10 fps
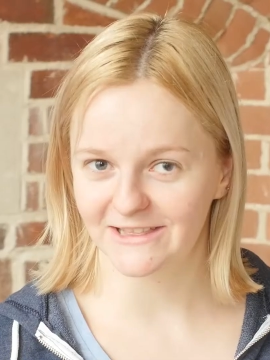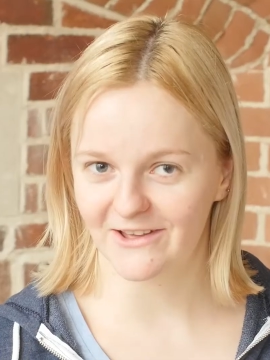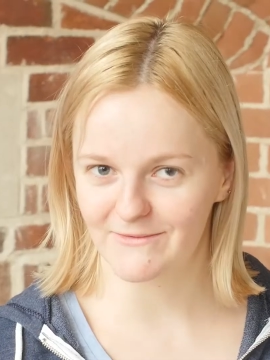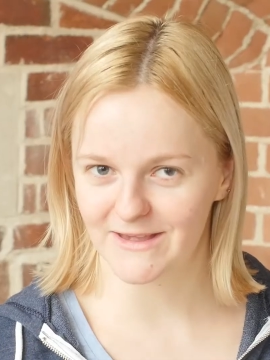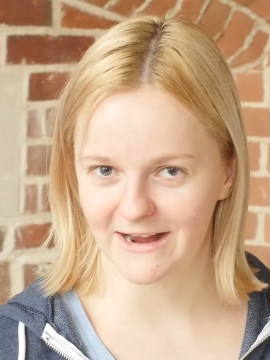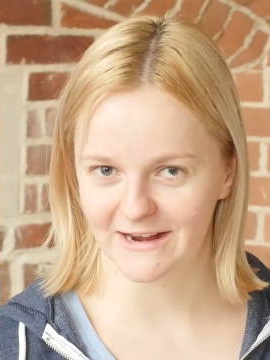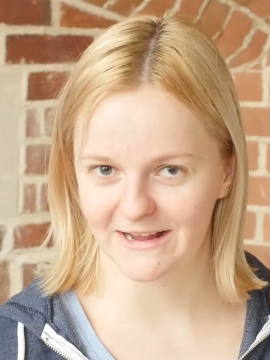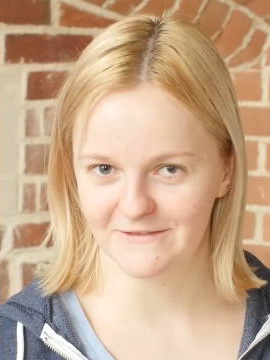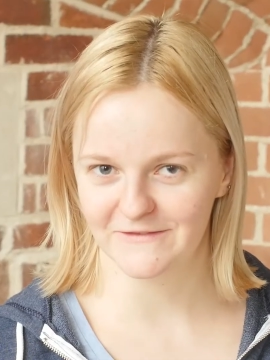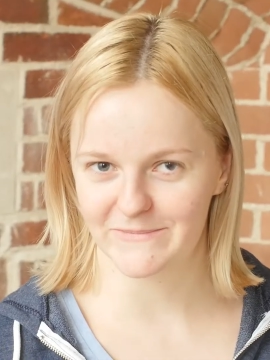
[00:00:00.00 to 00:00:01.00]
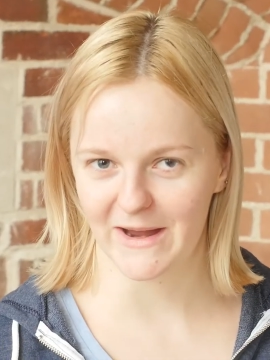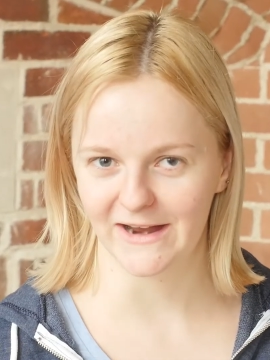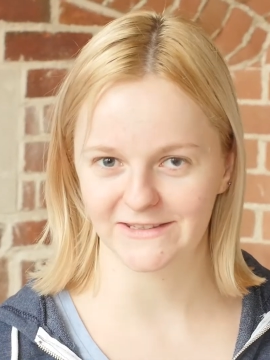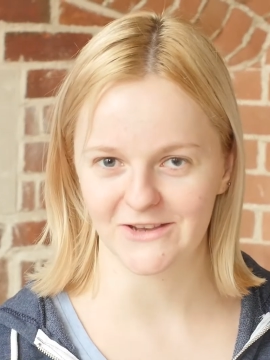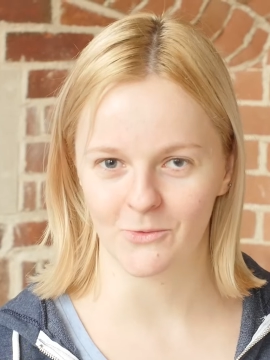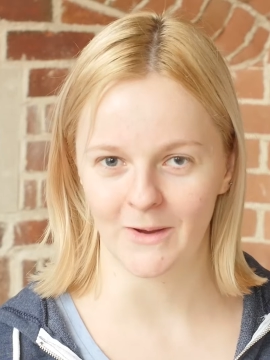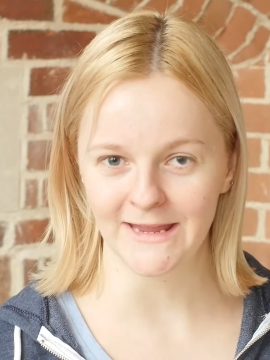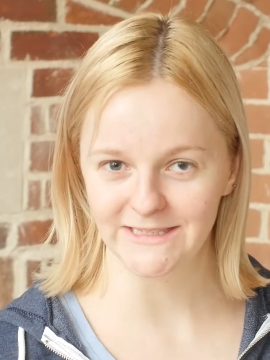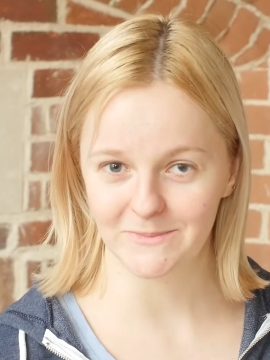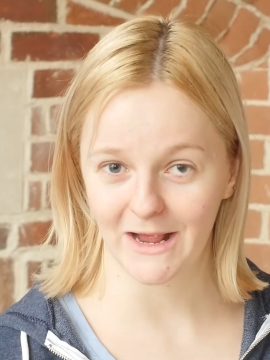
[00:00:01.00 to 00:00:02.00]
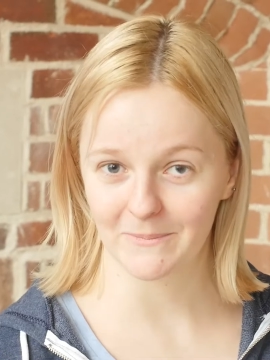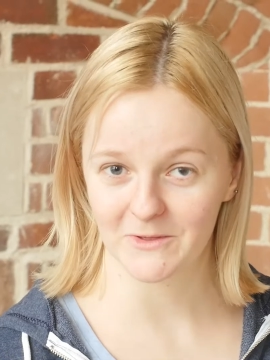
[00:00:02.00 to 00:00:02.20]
lobby area for parents to wait to pick up